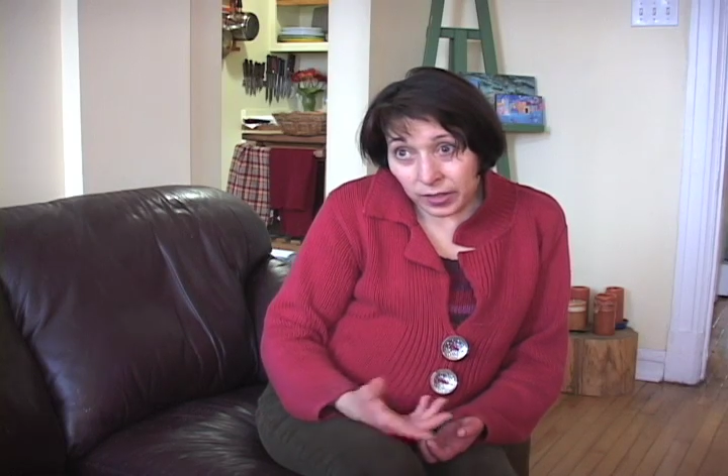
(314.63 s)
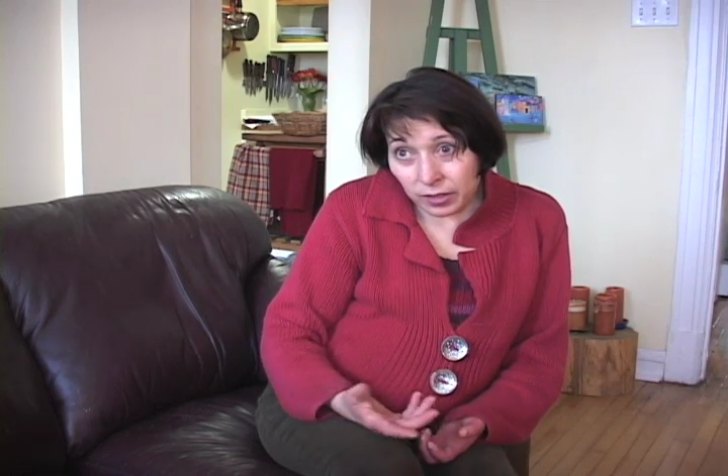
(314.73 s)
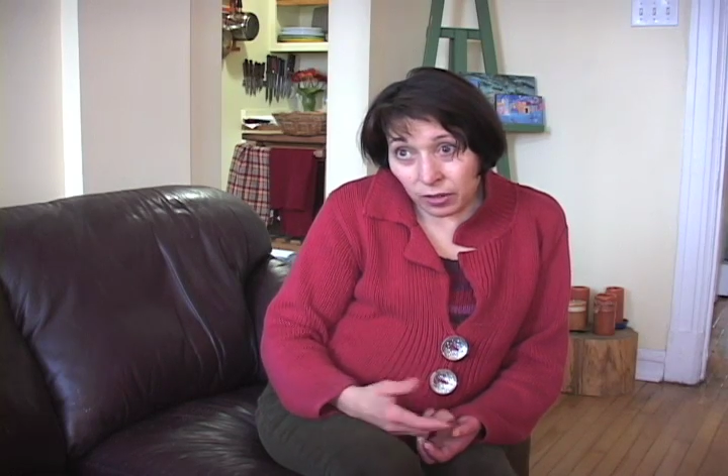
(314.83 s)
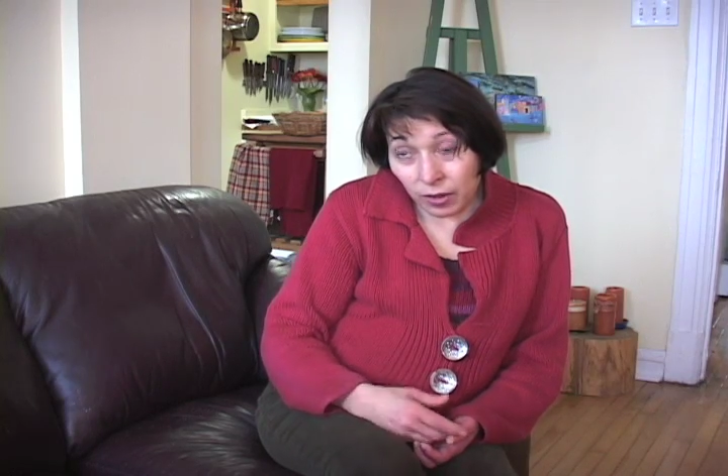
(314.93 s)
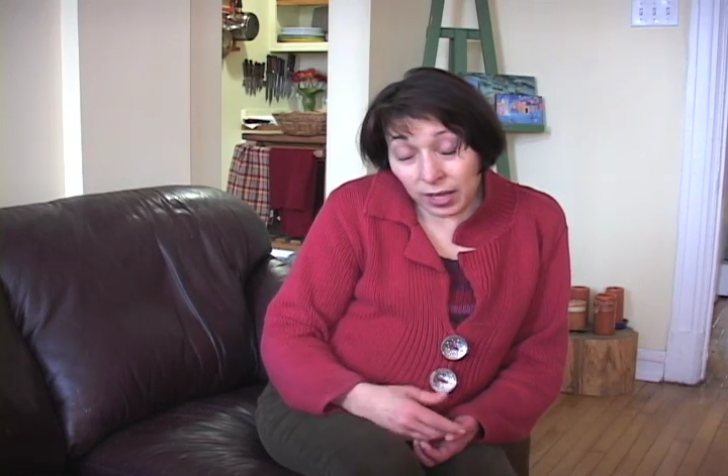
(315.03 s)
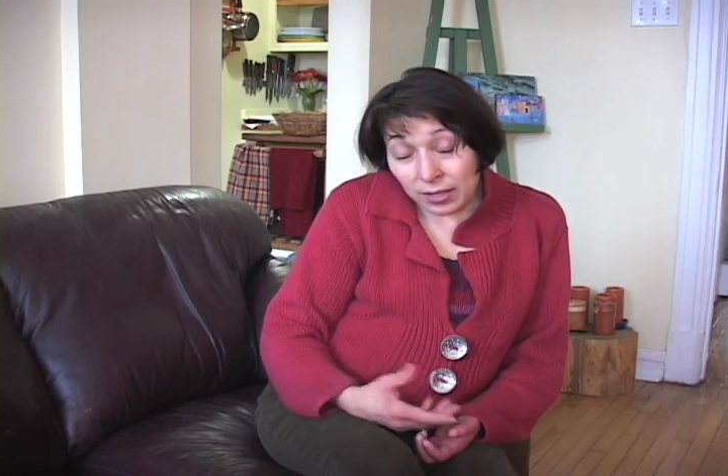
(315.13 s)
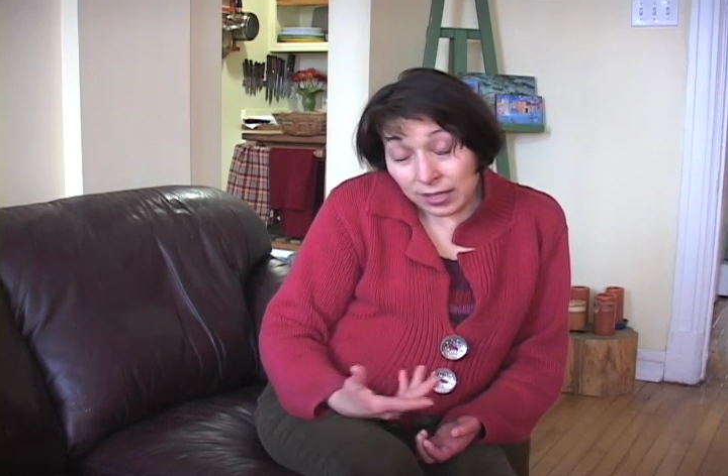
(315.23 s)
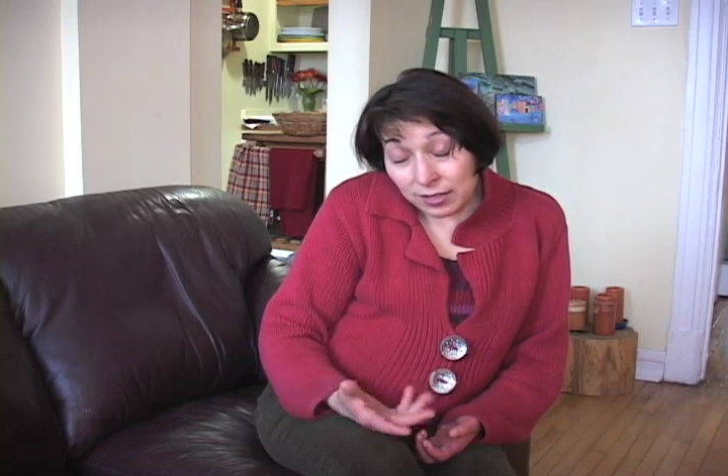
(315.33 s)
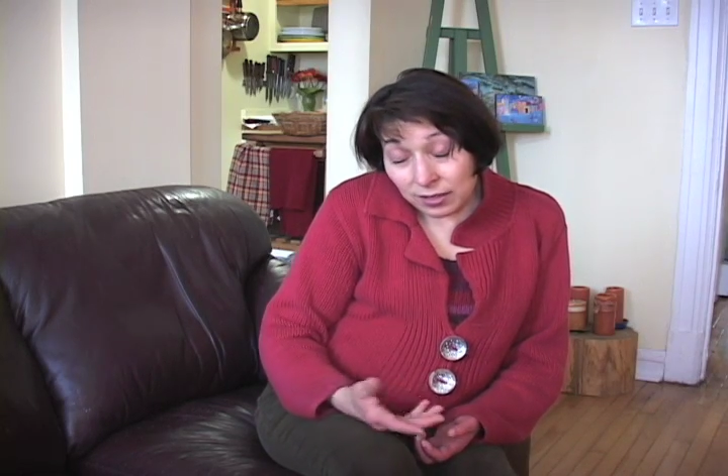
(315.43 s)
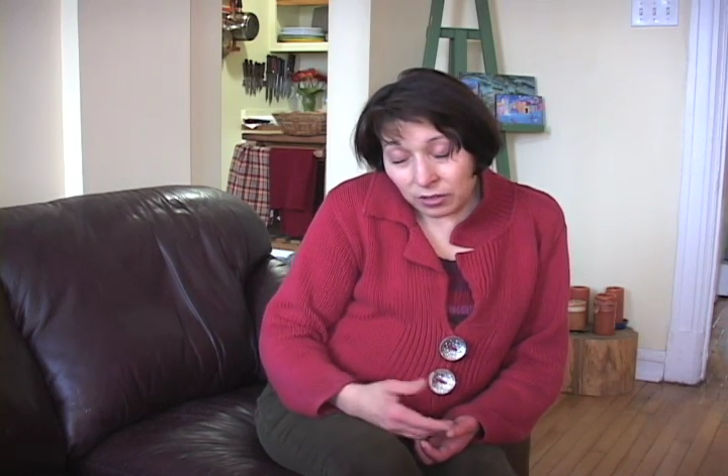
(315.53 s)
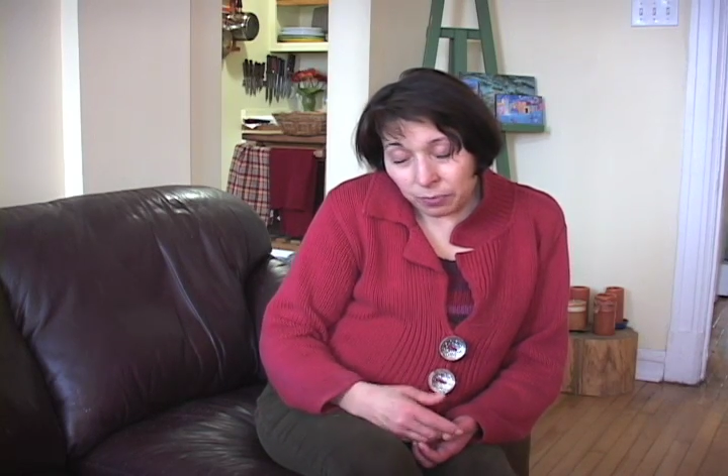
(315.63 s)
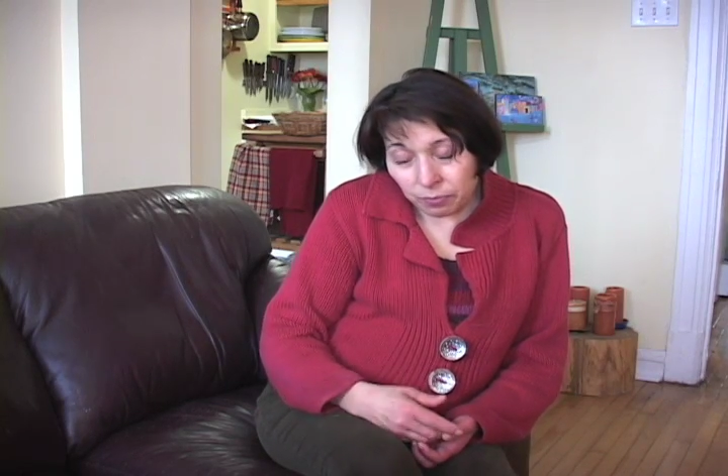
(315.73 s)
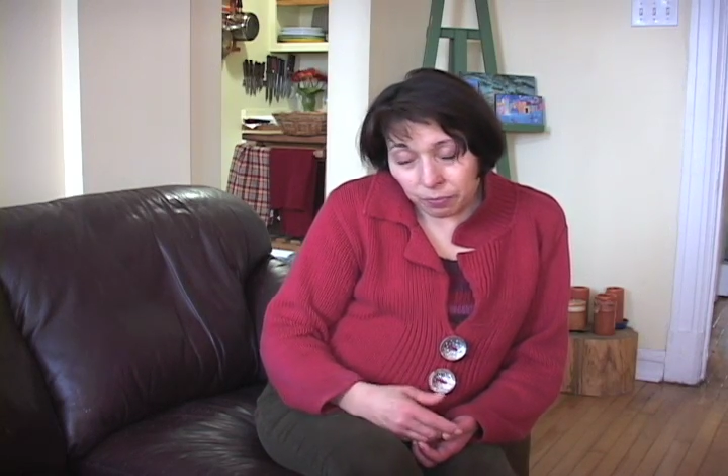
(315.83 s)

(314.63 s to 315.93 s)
So, and that's still,